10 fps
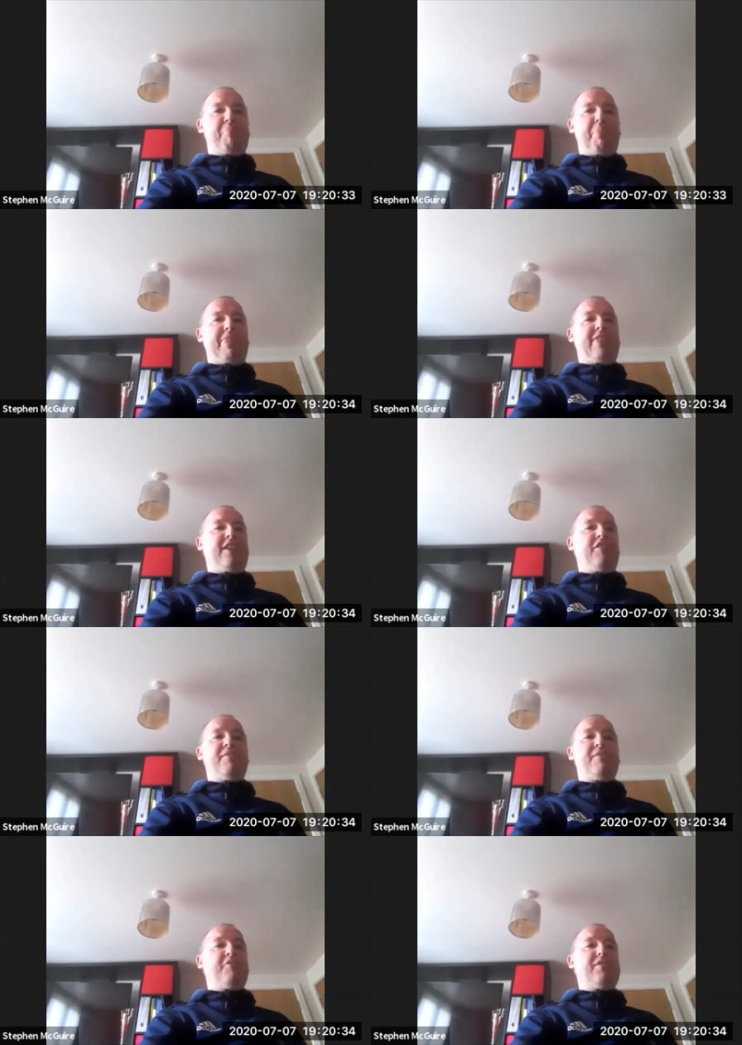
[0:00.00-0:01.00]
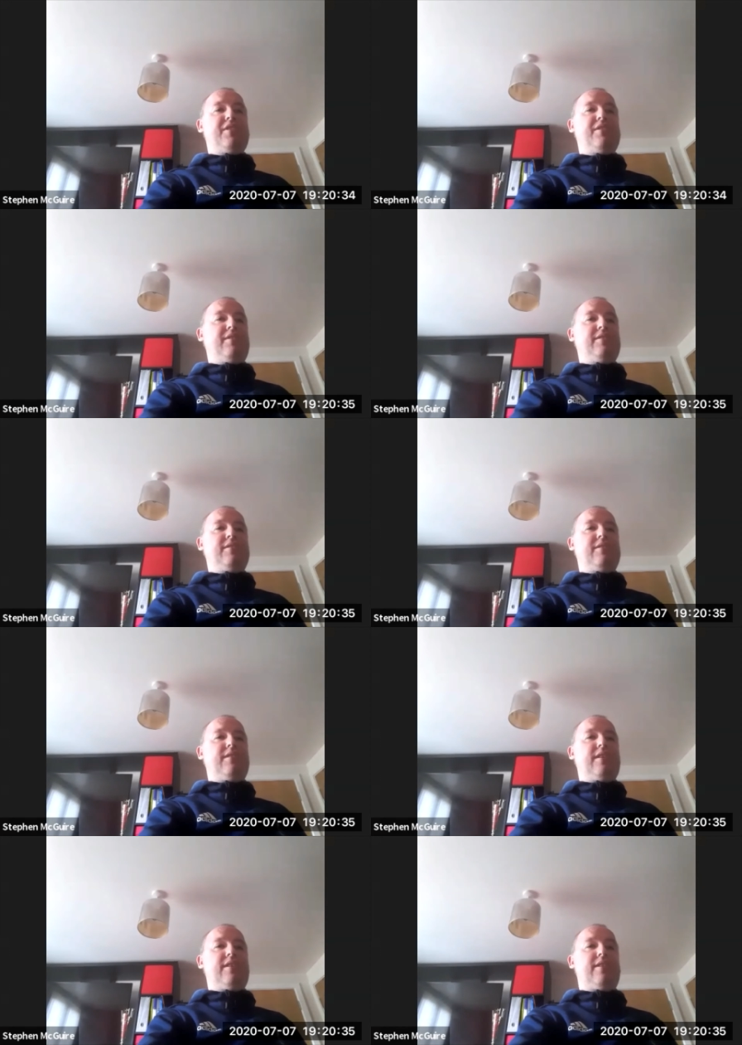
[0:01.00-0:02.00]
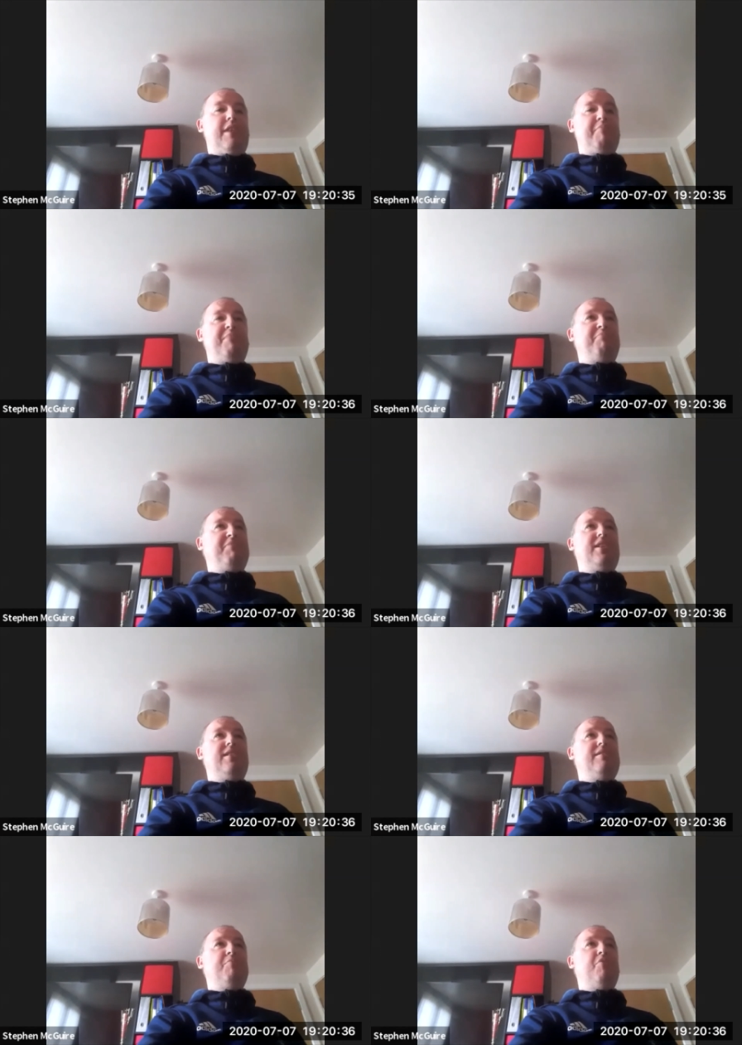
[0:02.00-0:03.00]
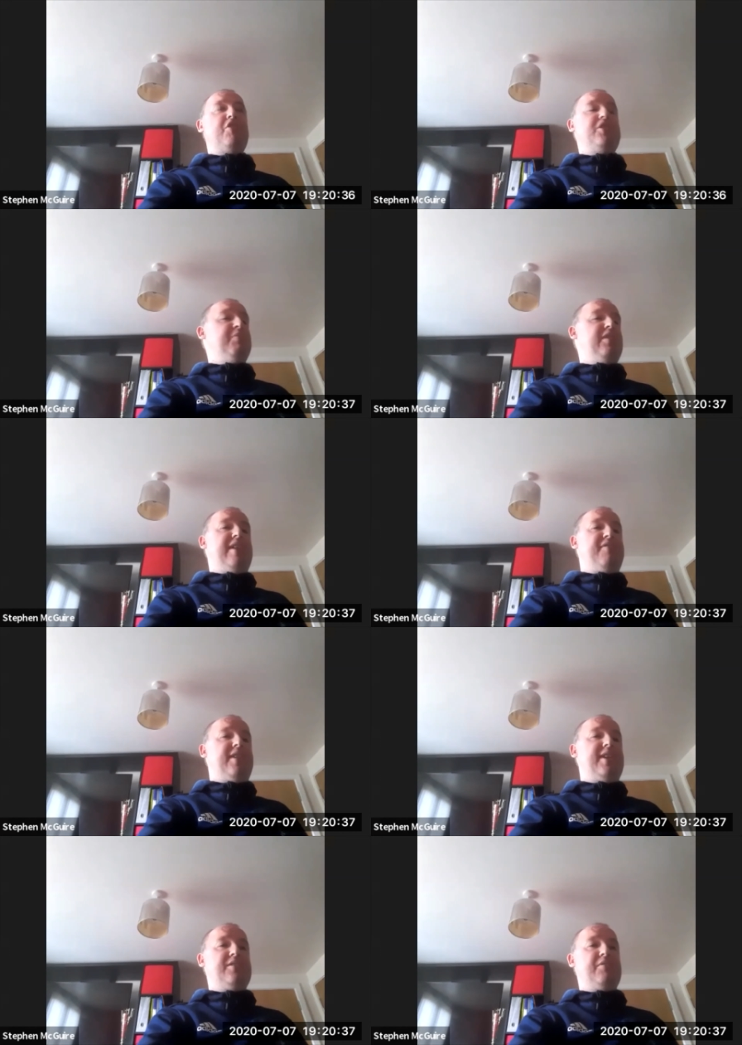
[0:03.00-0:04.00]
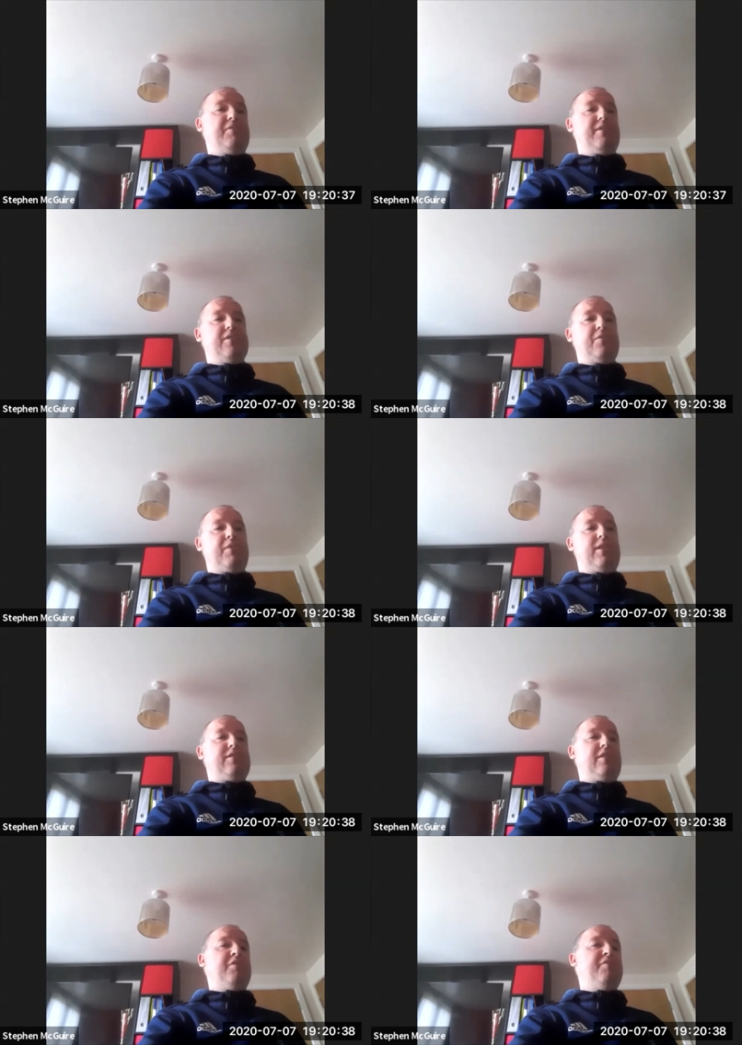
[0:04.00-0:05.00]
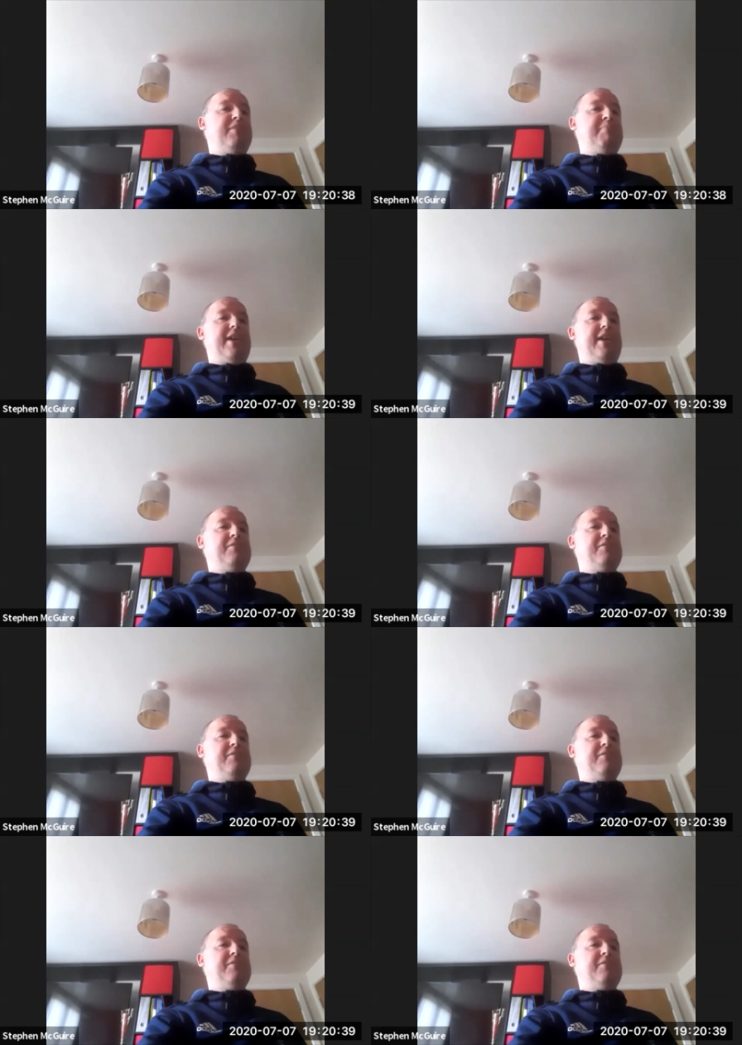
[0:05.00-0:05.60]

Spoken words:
that you can focus on. That might be watching what the referee is doing. So when they turn over the paddle,